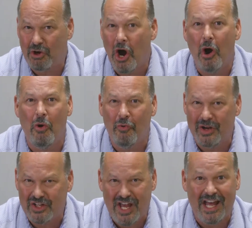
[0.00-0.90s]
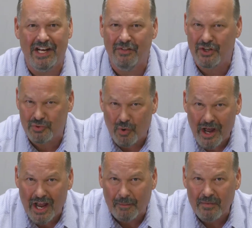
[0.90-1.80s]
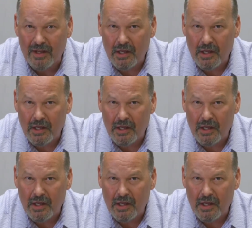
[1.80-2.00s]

cone is heading this way.